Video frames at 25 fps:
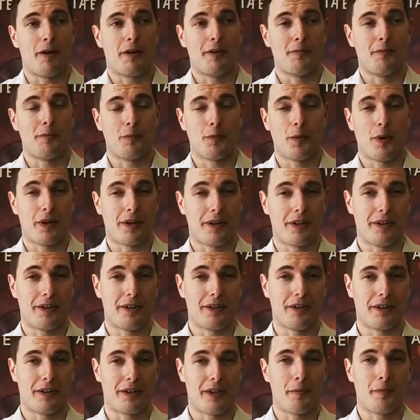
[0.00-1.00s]
I work
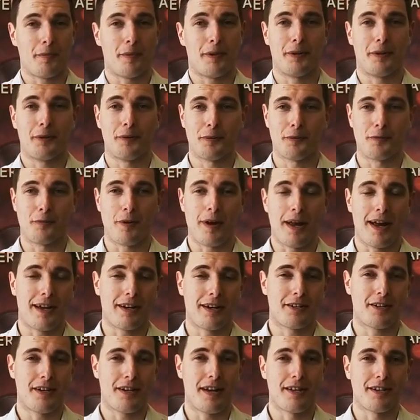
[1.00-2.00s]
at a company called
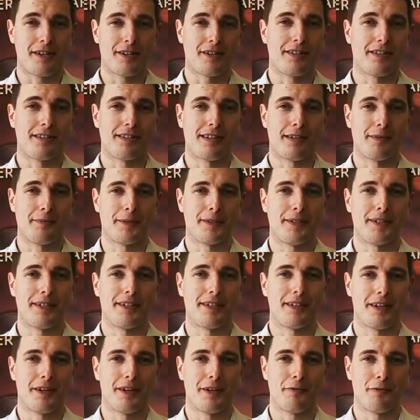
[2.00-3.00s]
Reaction Engines
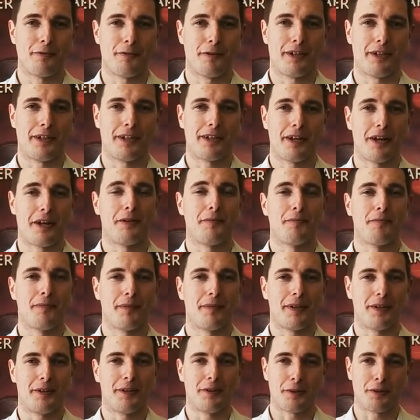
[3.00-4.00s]
Limited over in Culham
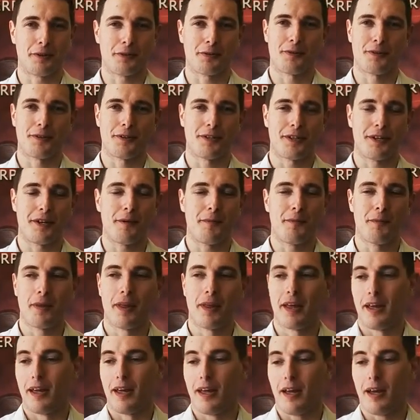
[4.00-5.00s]
in Oxfordshire
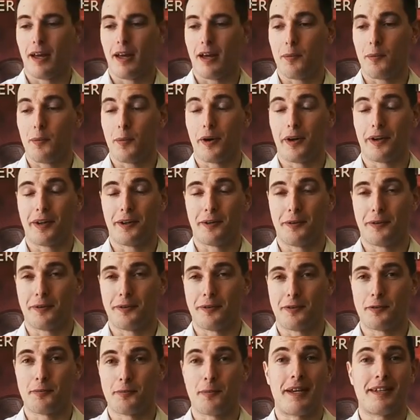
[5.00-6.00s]
uh, working
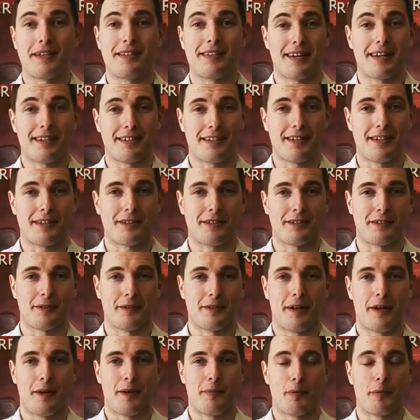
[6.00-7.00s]
on space access
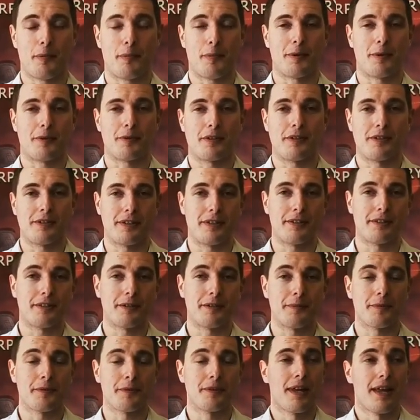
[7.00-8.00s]
uh, propulsion
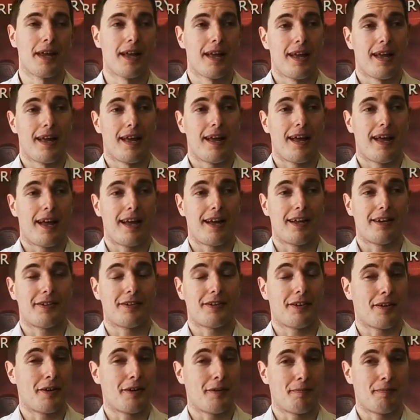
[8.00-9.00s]
systems,
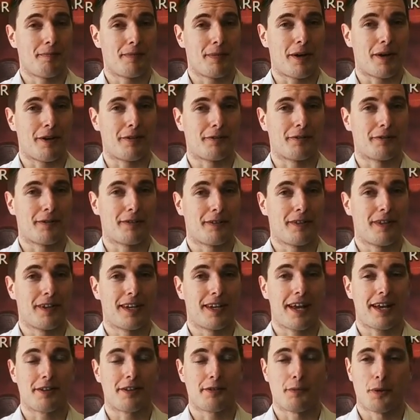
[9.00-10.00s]
and I'm part of the
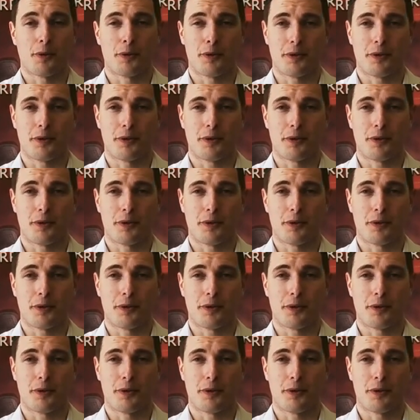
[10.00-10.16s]
CHASM